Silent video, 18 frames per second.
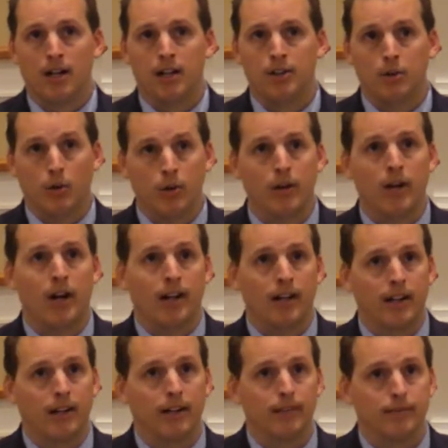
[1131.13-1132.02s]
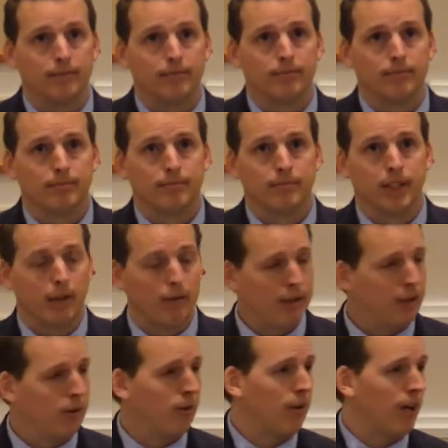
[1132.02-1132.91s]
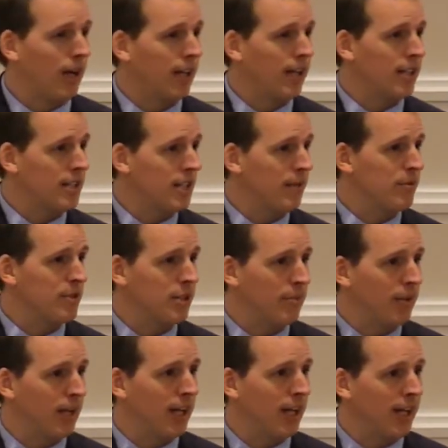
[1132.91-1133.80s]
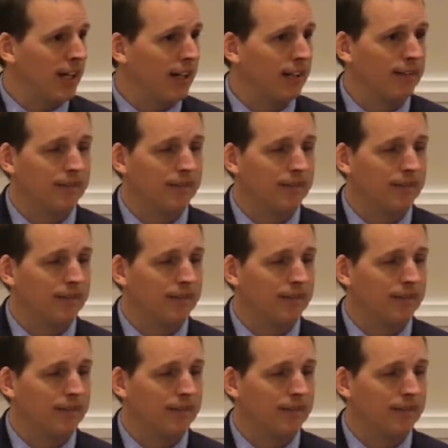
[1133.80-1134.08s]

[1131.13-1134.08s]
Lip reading: Door knocking. Is that what door knocking seems to be like?